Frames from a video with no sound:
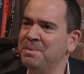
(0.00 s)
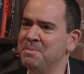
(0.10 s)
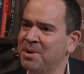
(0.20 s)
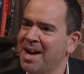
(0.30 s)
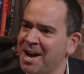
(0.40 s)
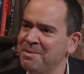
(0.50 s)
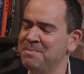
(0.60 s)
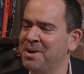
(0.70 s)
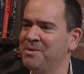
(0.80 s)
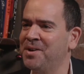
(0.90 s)
frame it, but I have it
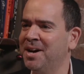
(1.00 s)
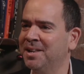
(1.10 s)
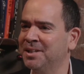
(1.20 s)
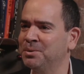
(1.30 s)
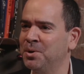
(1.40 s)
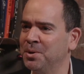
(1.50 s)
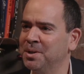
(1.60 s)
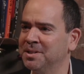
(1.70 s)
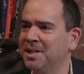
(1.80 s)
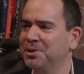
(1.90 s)
in my file as one of the
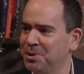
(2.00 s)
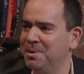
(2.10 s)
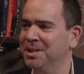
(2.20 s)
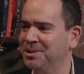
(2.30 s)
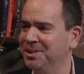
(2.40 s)
things I'll show my